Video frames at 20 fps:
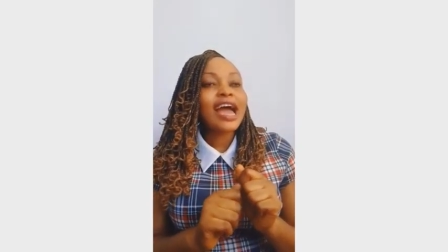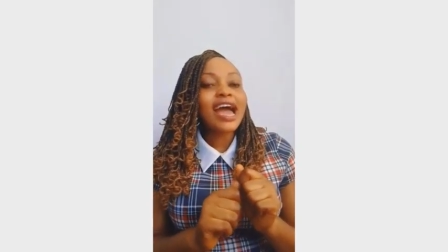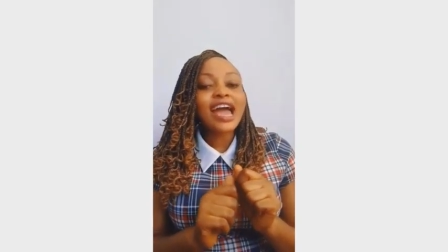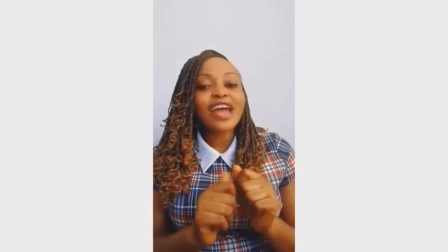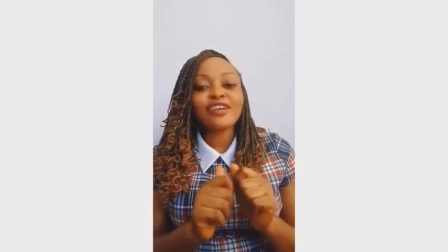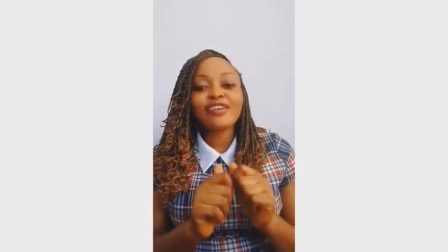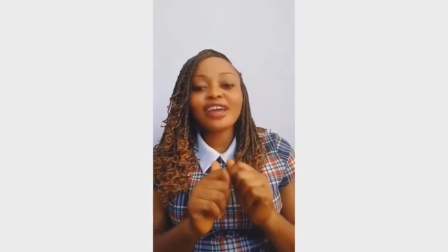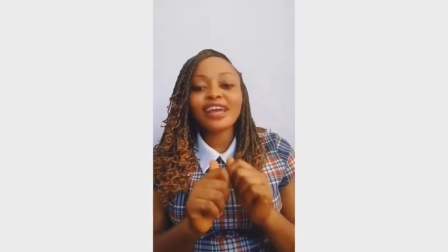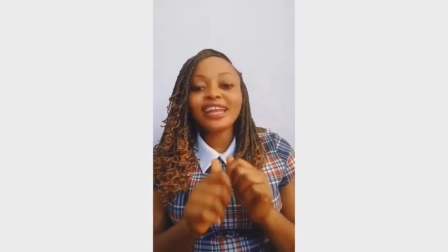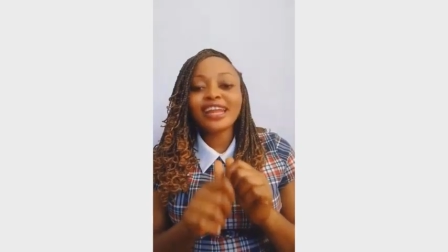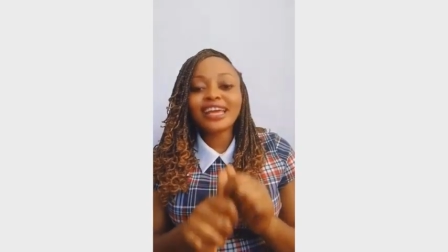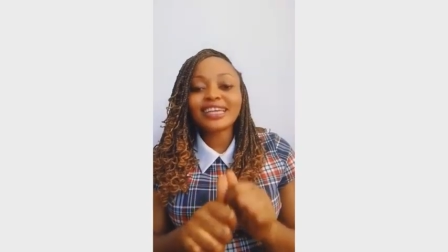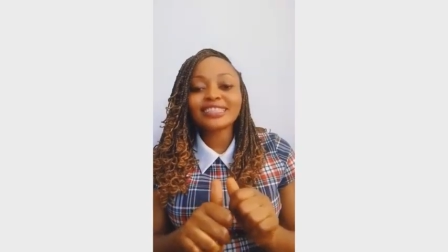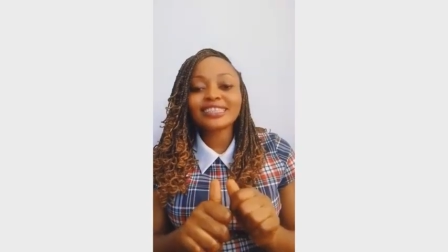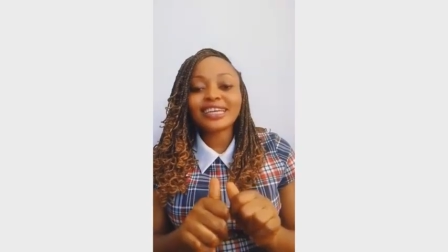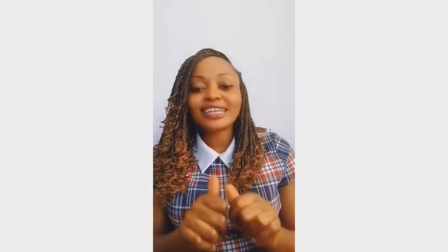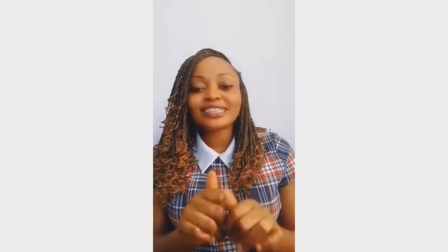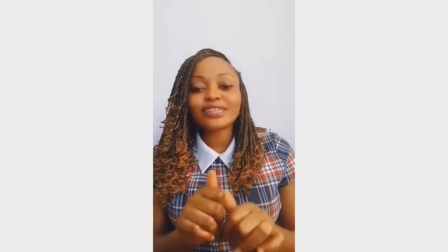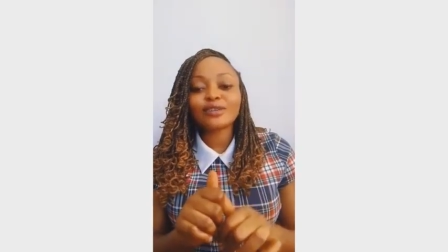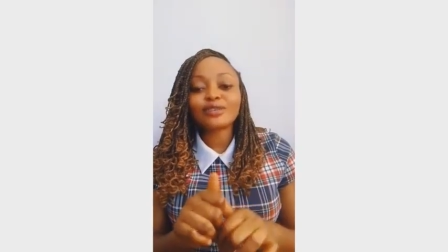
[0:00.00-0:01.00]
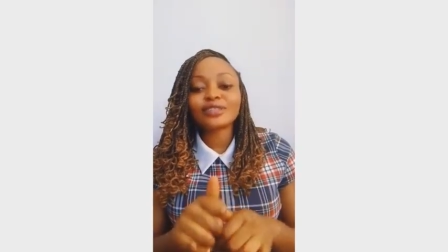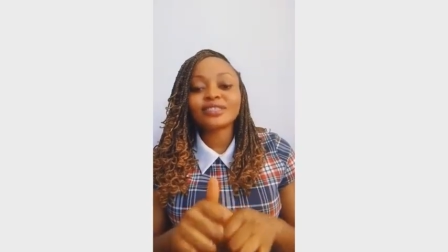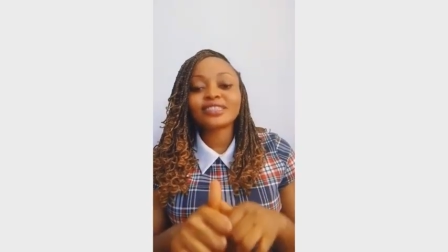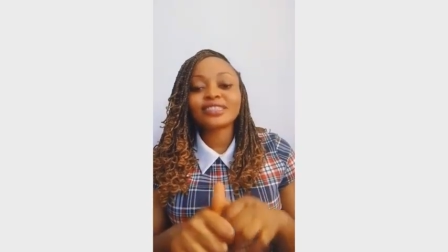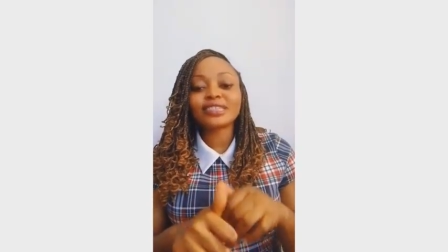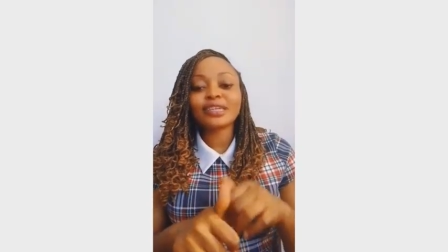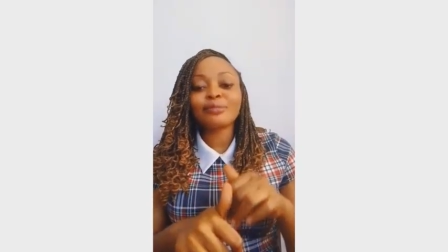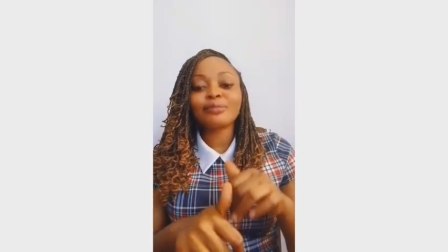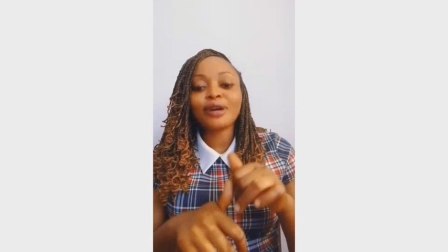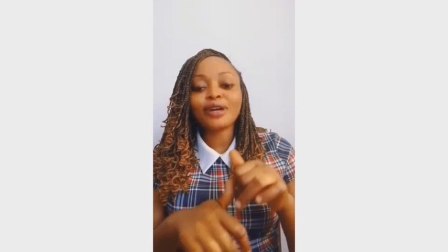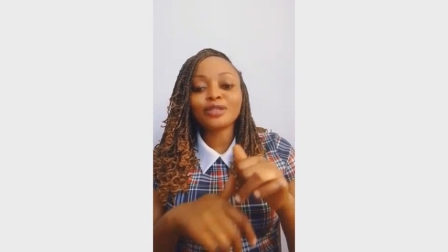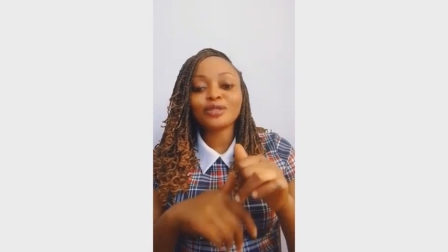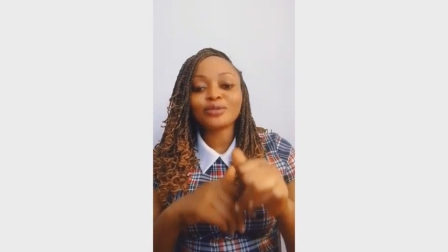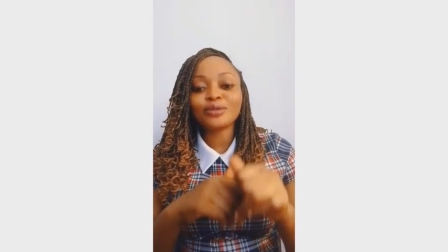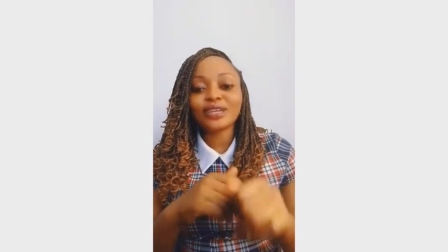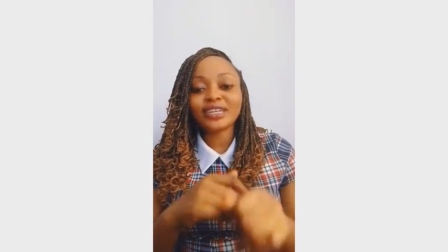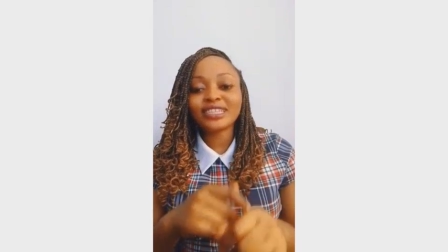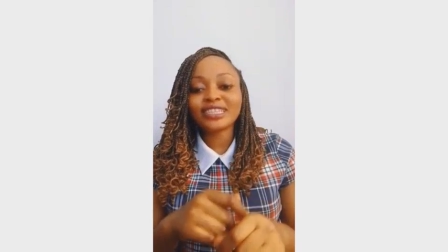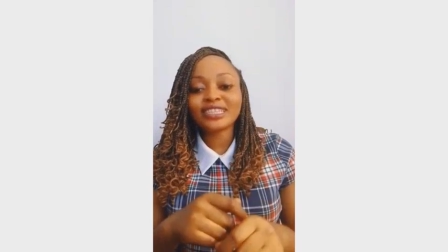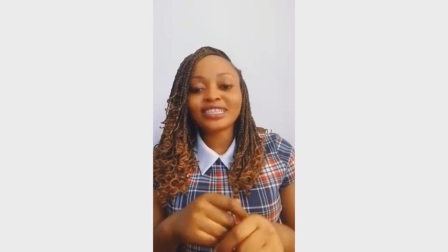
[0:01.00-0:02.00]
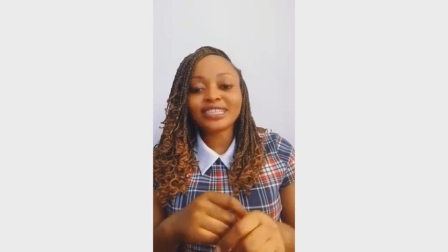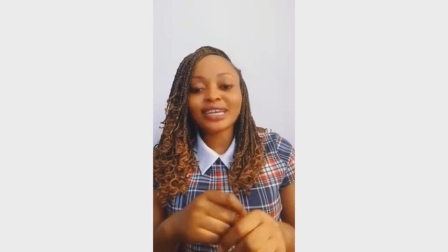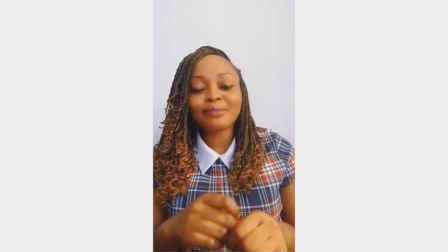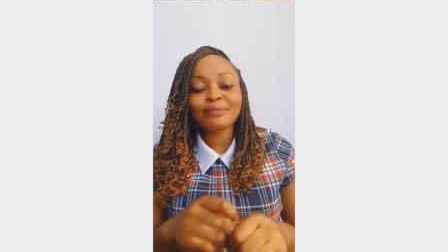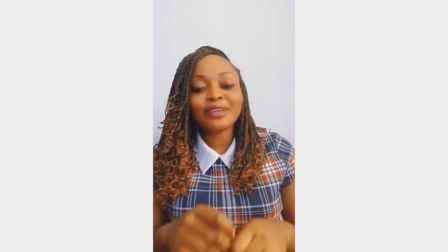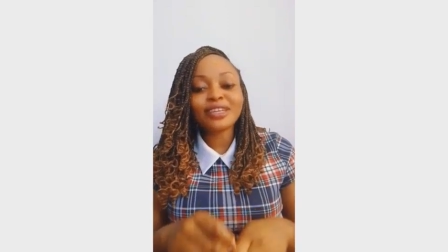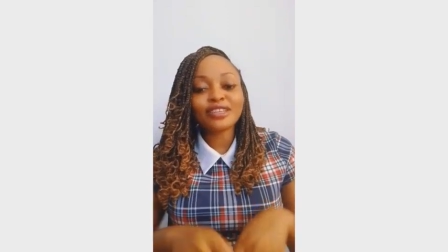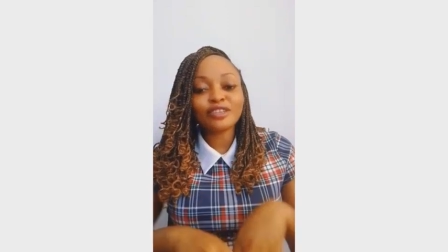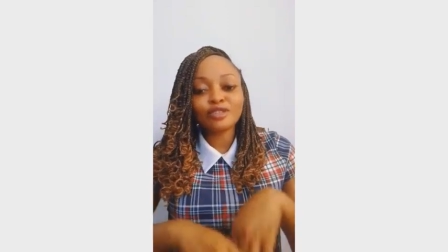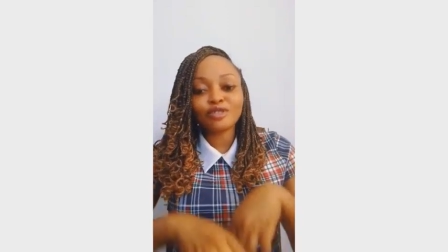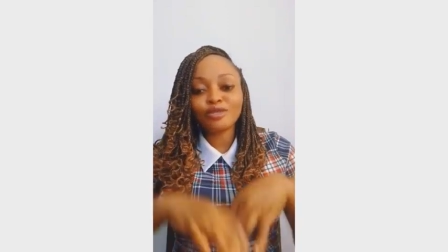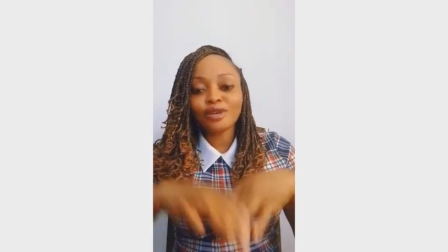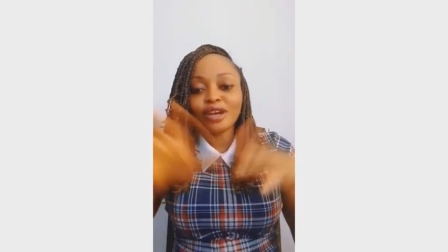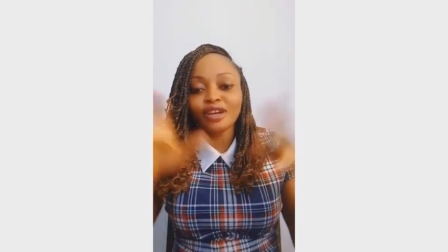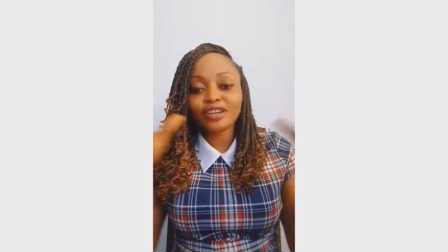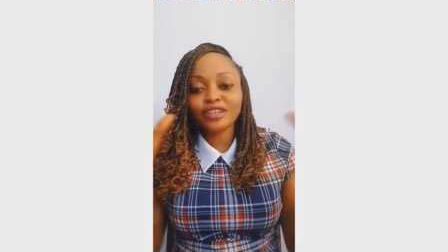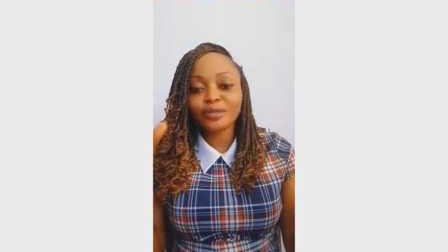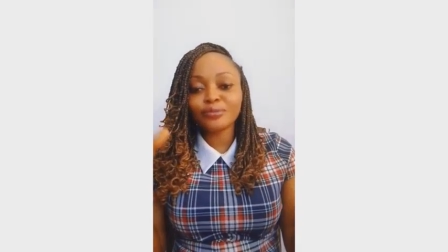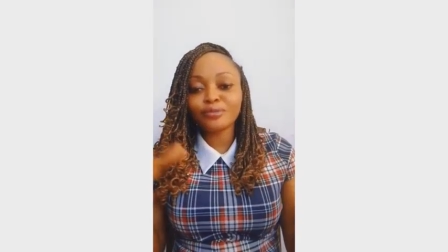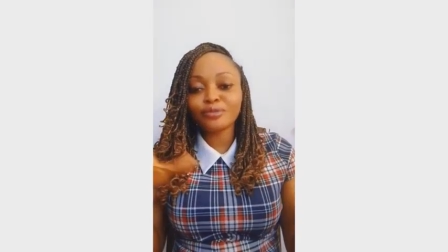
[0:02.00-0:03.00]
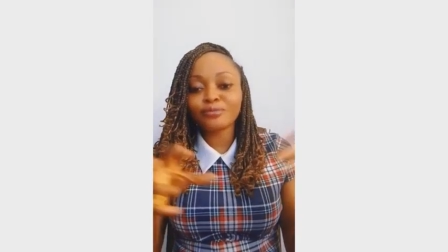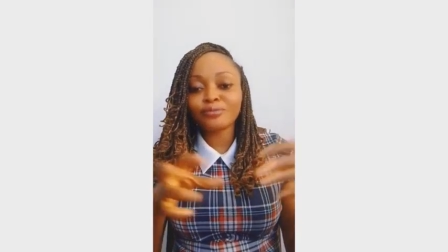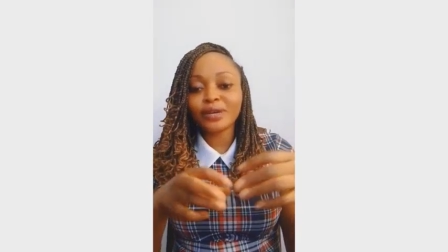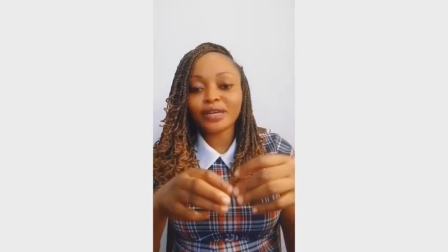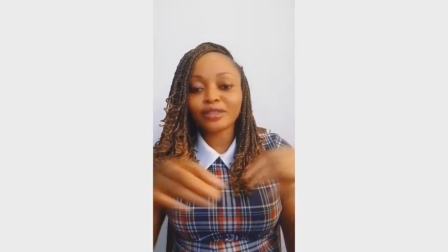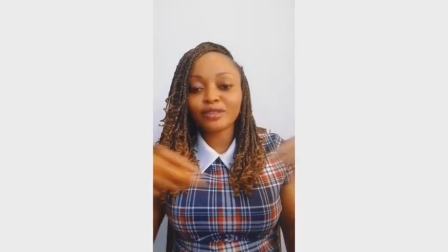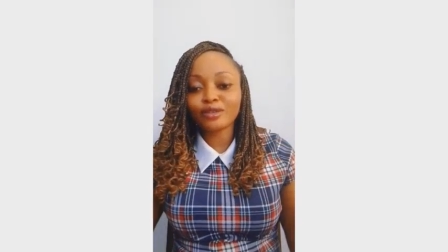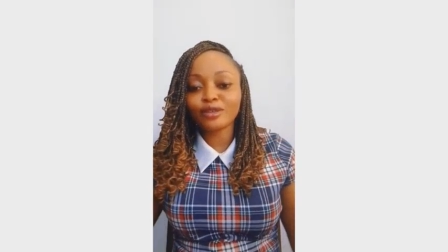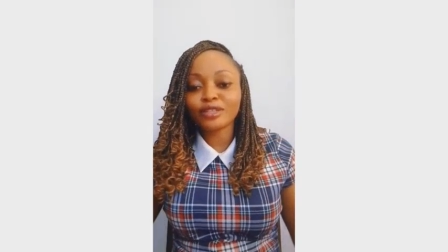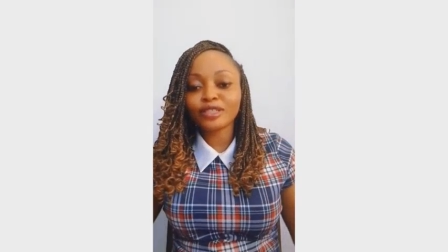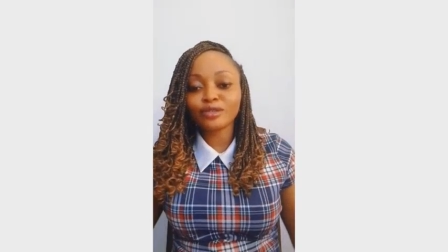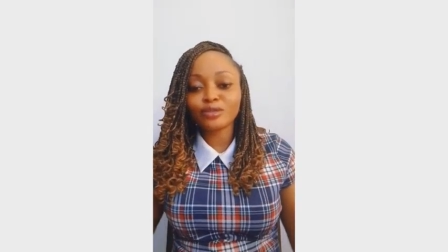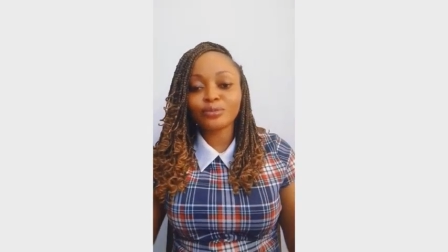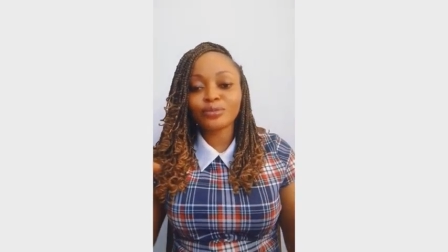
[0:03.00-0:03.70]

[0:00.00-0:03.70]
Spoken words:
I realized as I was about to edit, I already put my thoughts,